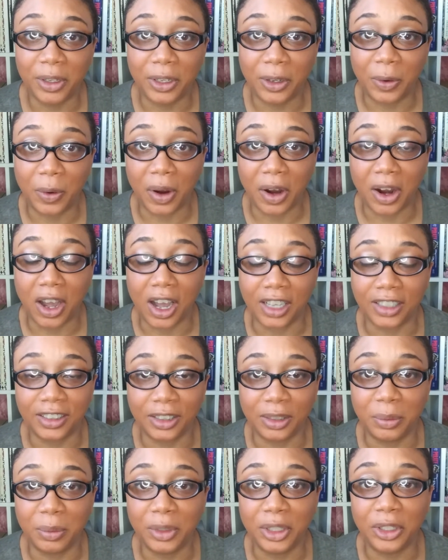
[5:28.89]
You are
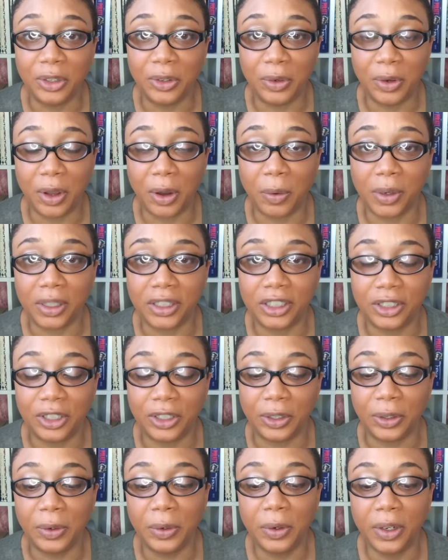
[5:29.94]
awesome. You know what to
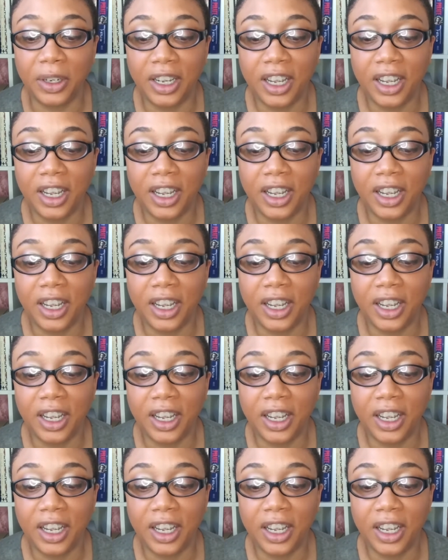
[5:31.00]
do.